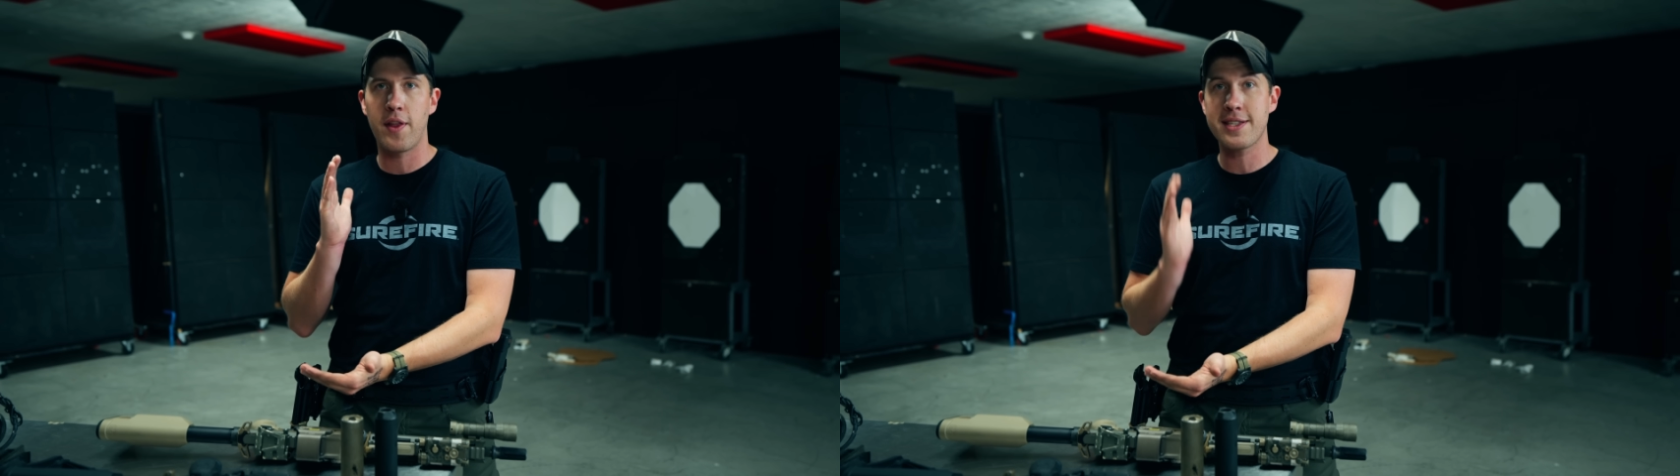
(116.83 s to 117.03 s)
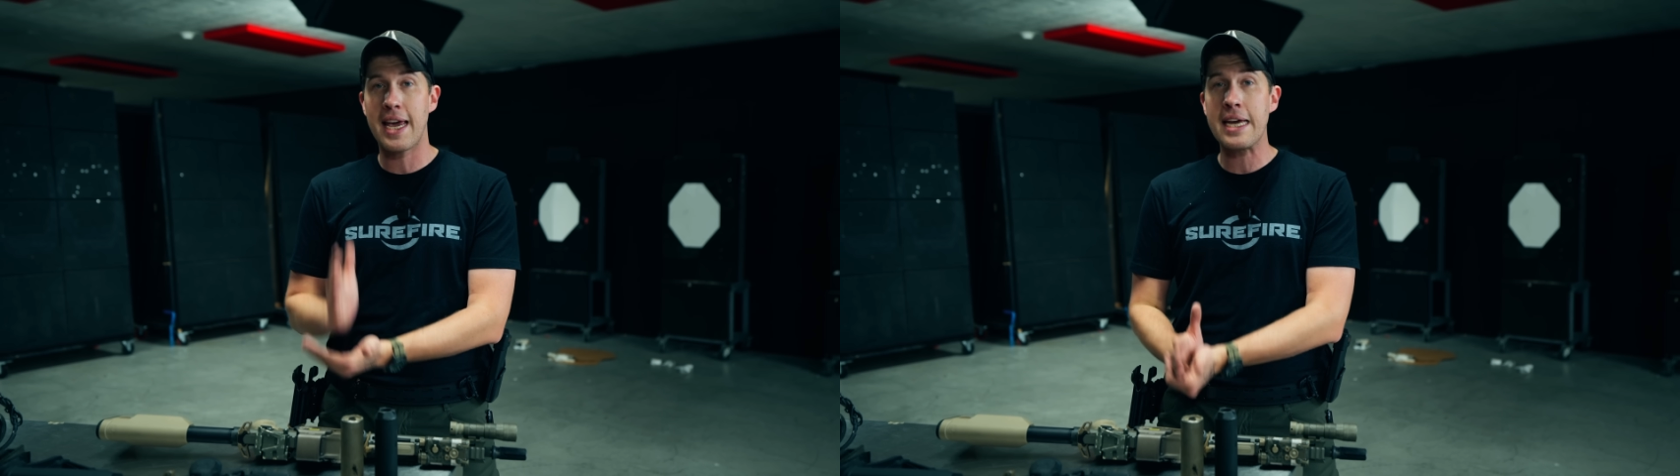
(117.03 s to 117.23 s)

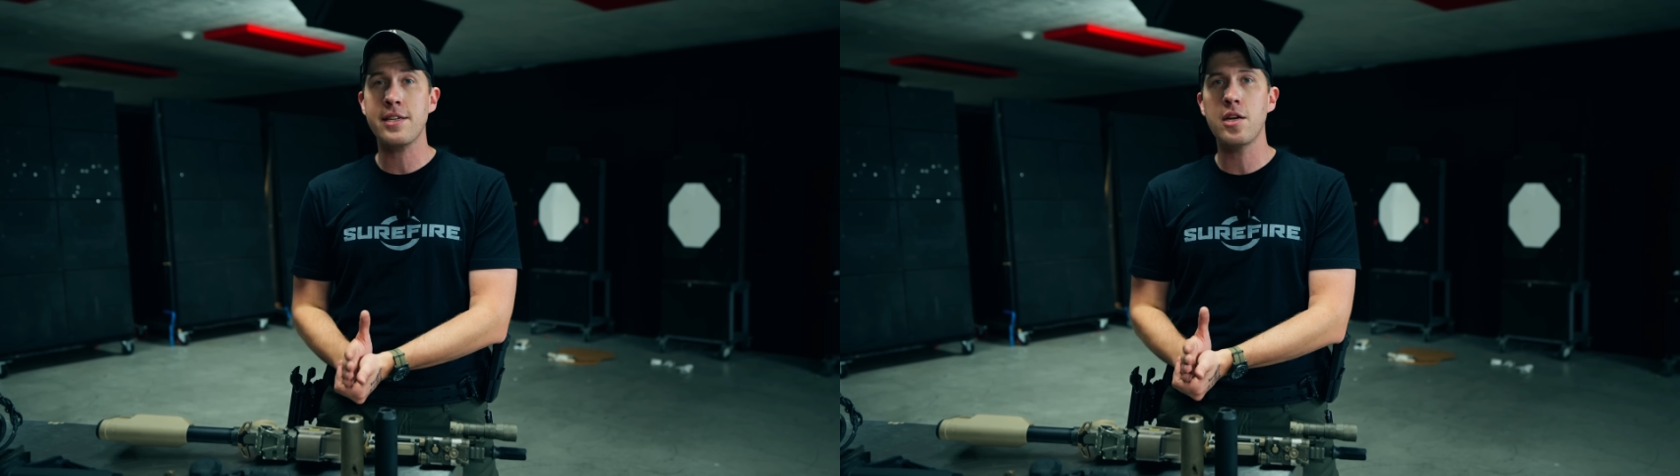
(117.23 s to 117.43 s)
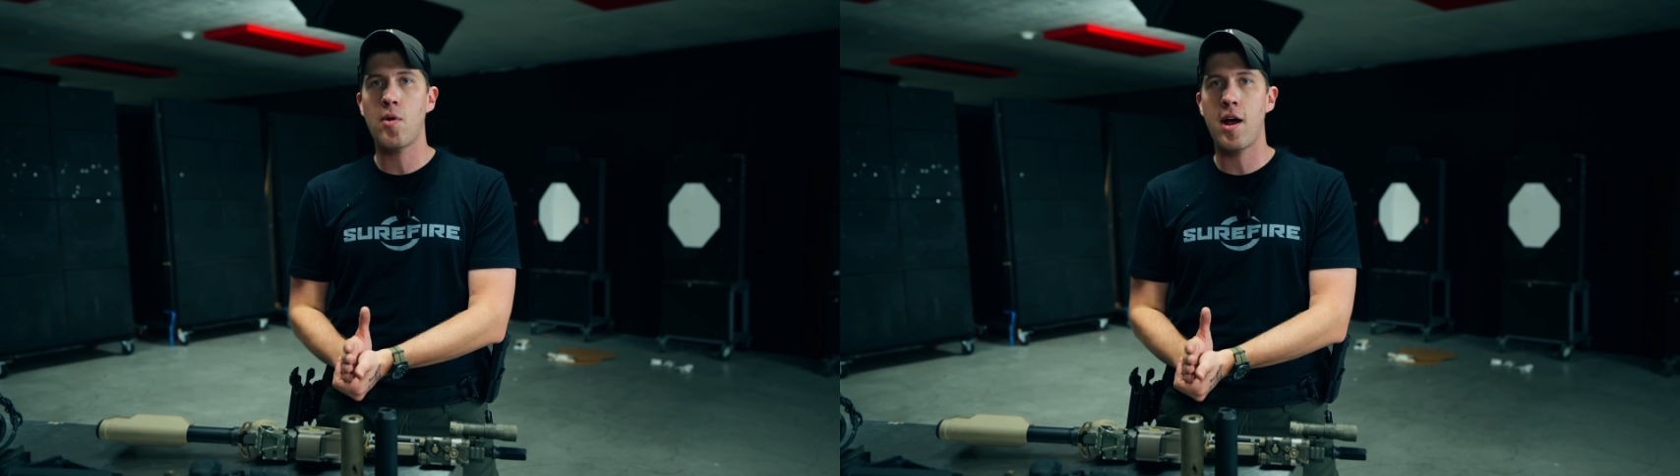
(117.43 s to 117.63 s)
that's
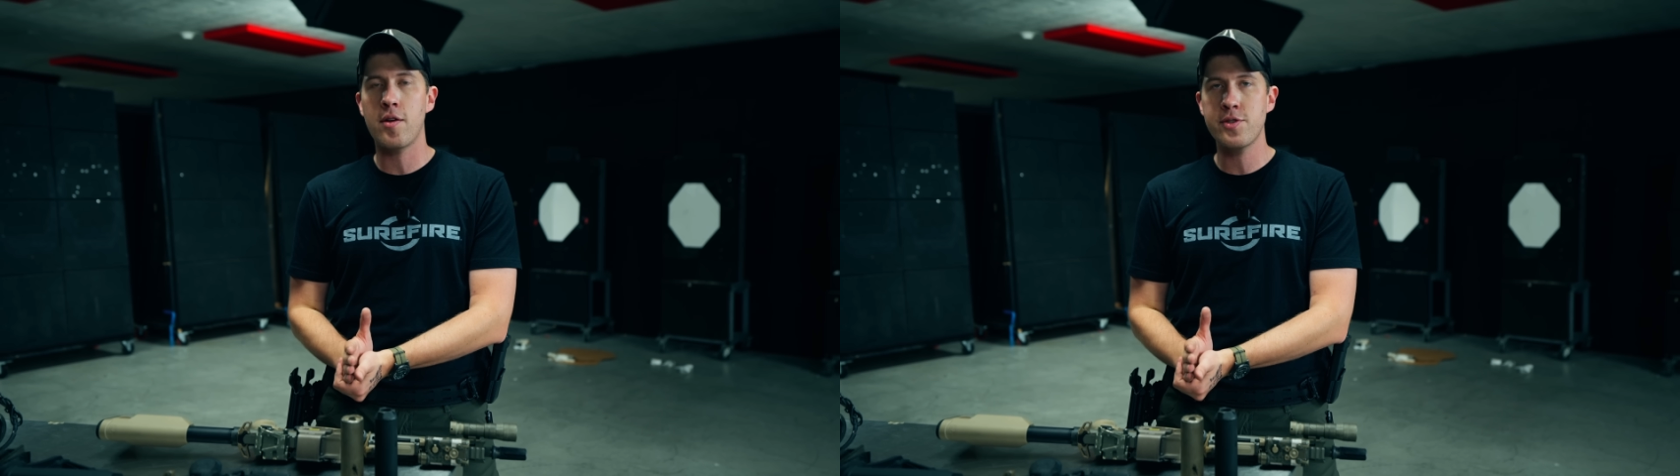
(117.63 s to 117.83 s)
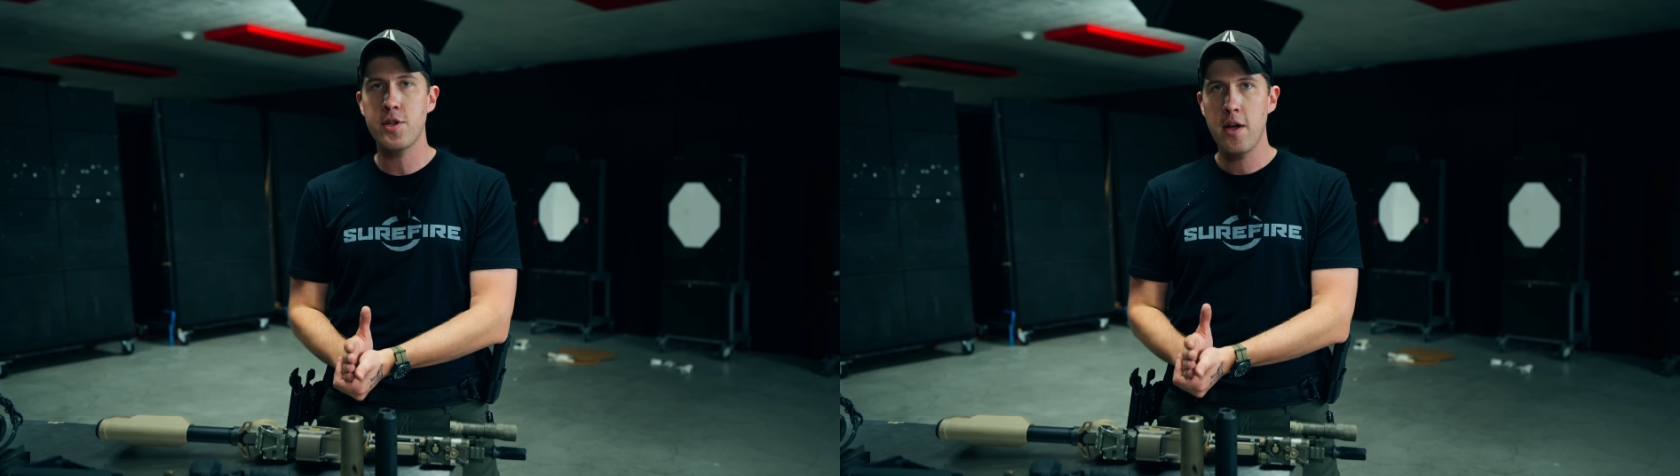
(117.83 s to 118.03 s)
18
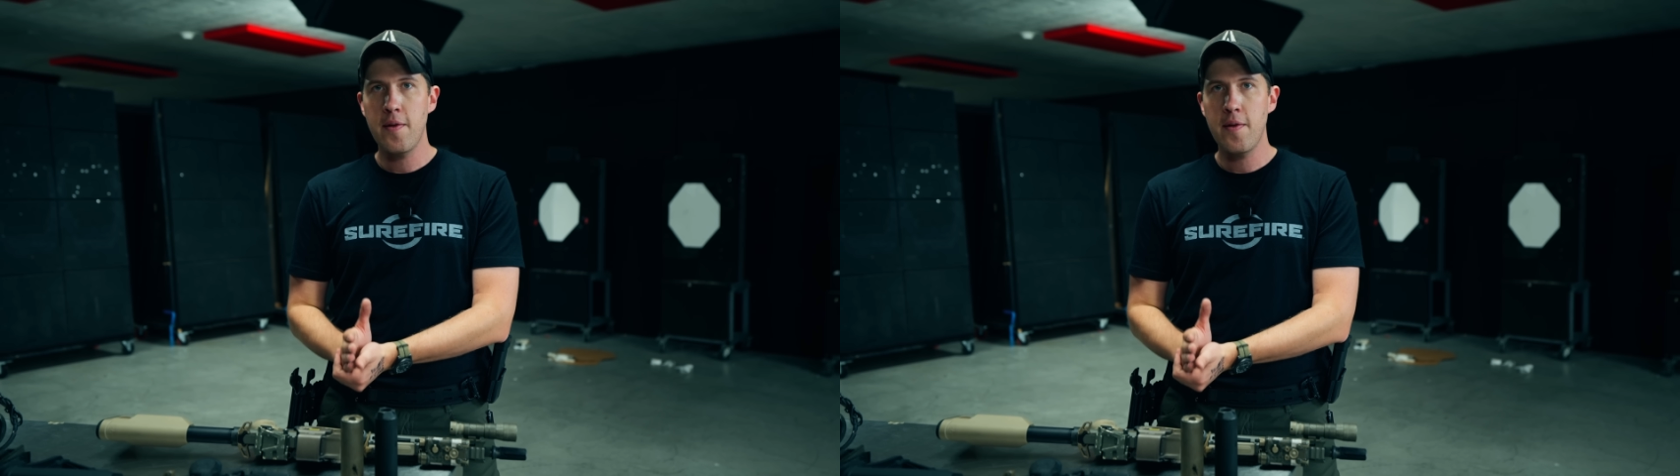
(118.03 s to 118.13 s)
rounds